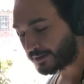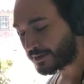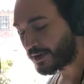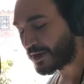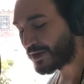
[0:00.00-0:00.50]

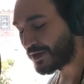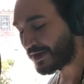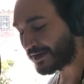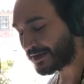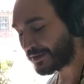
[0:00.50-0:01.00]
that
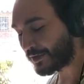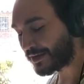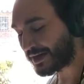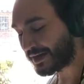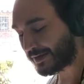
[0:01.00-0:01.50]
thing
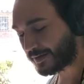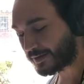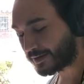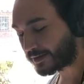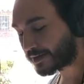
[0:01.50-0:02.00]
with
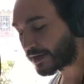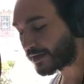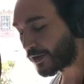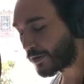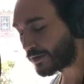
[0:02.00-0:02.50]
gills and
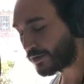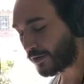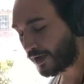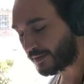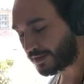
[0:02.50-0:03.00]
an old
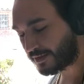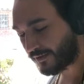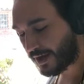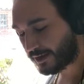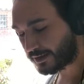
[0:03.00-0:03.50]
grump's
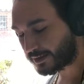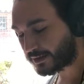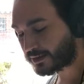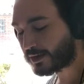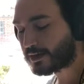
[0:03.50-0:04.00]

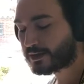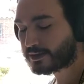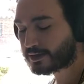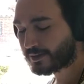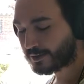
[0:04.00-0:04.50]
face.
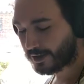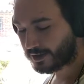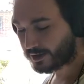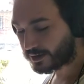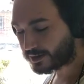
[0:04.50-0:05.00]
Some
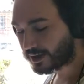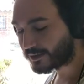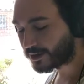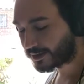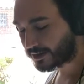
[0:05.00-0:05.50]
days I'm
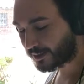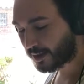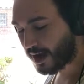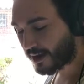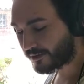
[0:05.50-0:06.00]
just a
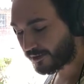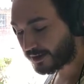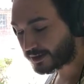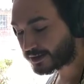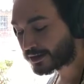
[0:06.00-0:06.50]

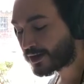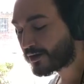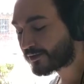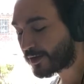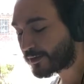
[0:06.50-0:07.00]
blobfish,
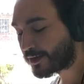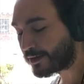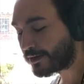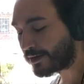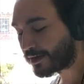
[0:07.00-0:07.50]

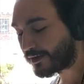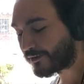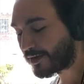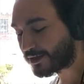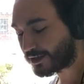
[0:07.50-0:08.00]
floating in a
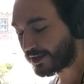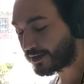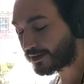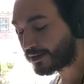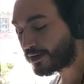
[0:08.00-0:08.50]
fish
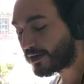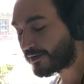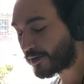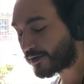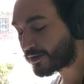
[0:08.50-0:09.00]
tank
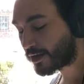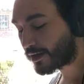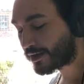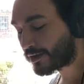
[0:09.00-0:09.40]
full of Johnny